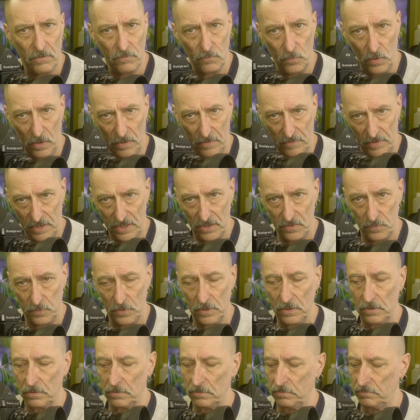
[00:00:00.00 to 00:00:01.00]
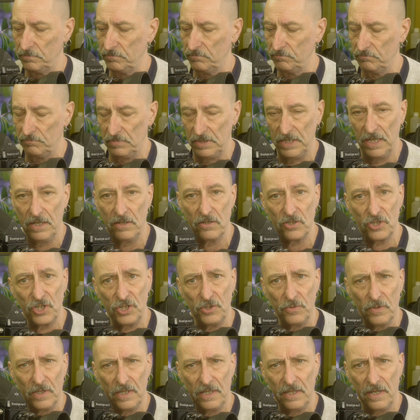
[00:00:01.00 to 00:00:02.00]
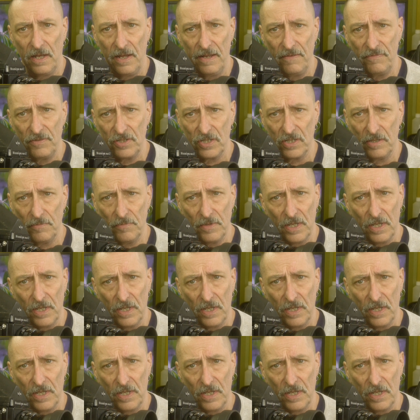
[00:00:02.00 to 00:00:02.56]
One of these will last you a lifetime.